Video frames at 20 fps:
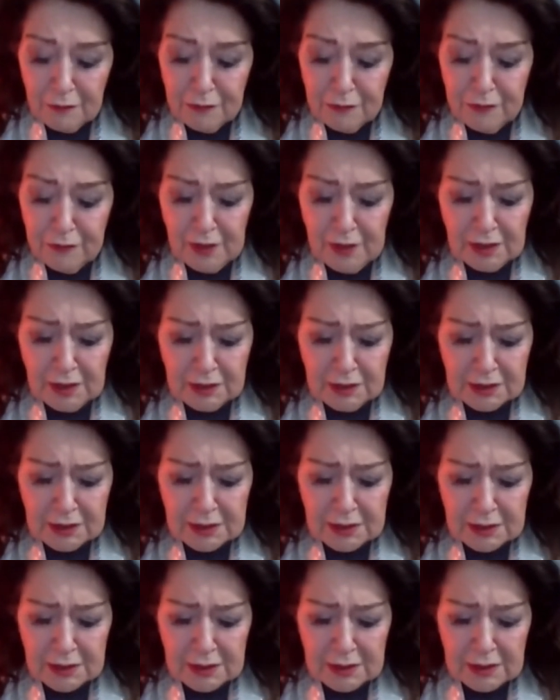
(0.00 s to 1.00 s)

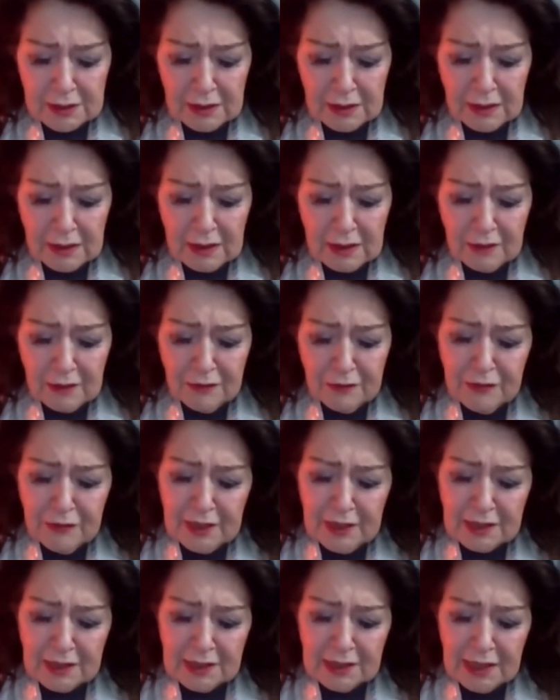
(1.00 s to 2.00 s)
felt
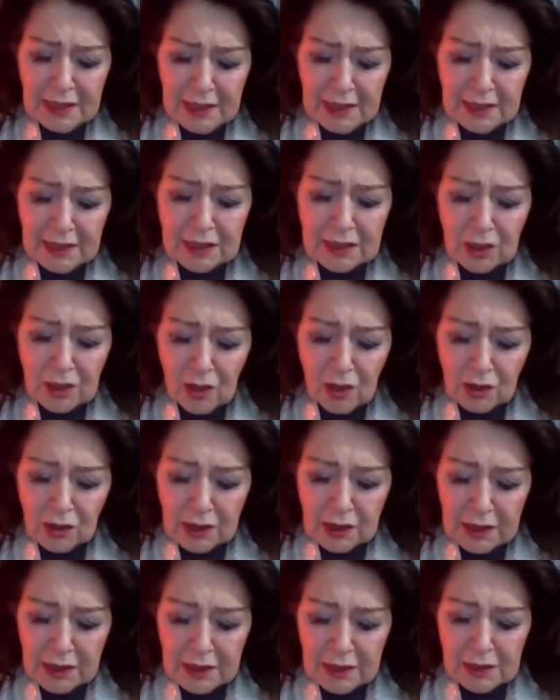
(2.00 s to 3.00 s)
fell
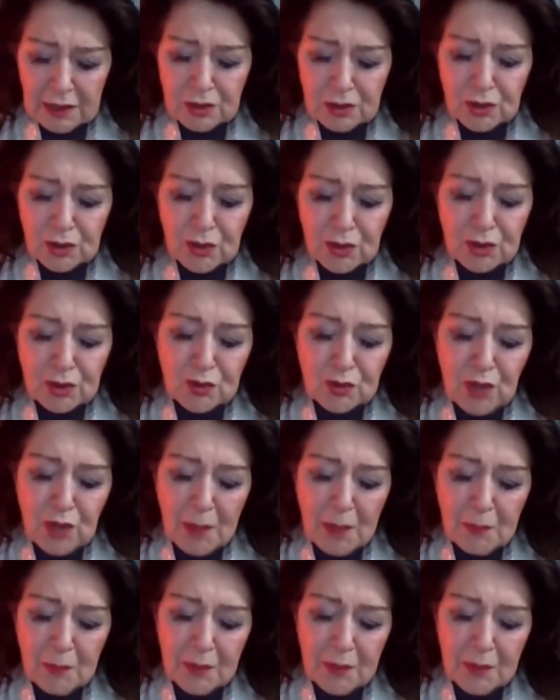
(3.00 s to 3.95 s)
headlong into the trap